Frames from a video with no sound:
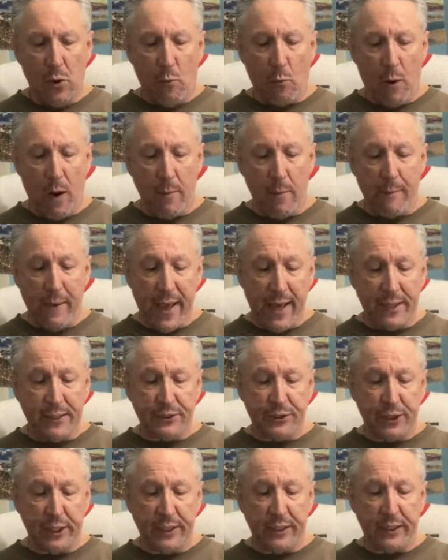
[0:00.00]
while
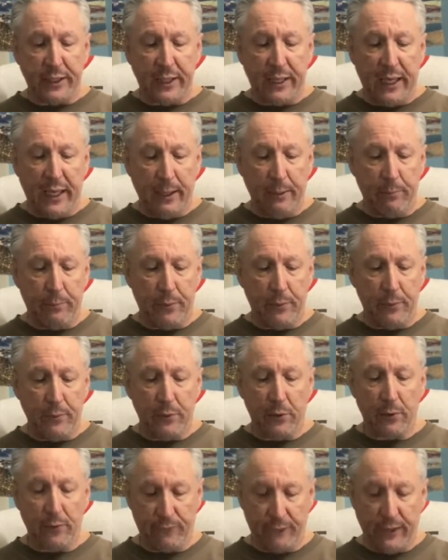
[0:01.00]
managing to keep
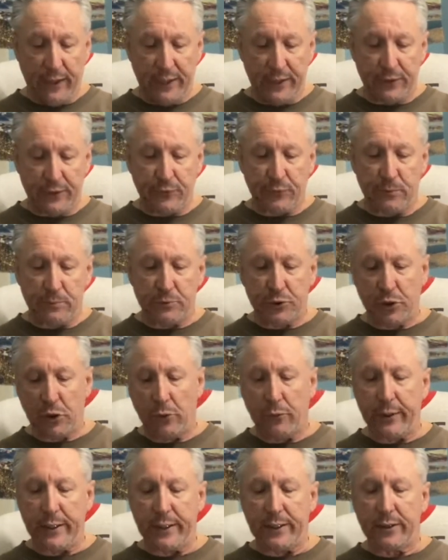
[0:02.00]
her face from
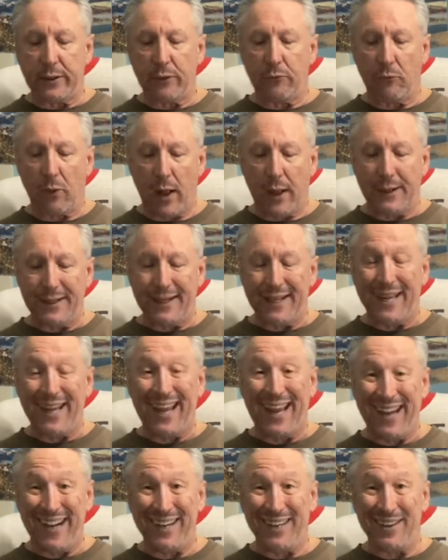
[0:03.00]
showing that Rhonda
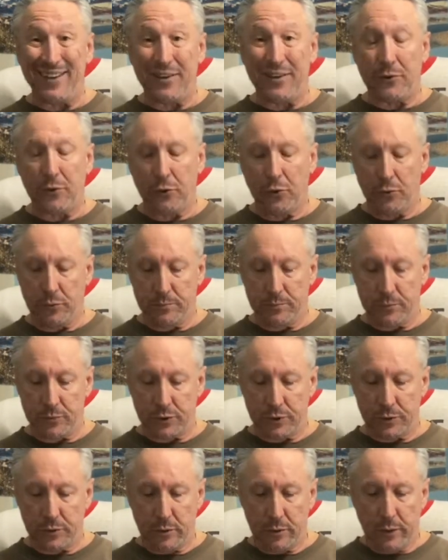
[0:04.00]
hated
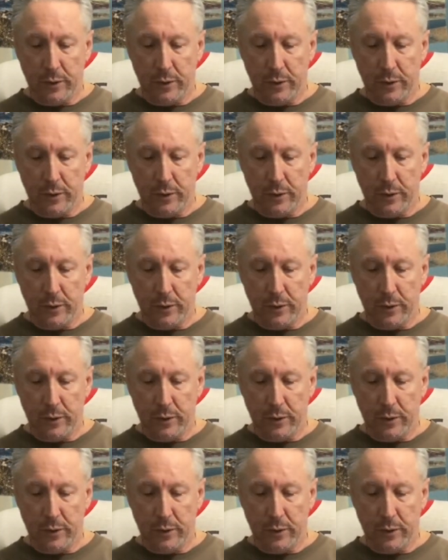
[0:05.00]
tombs.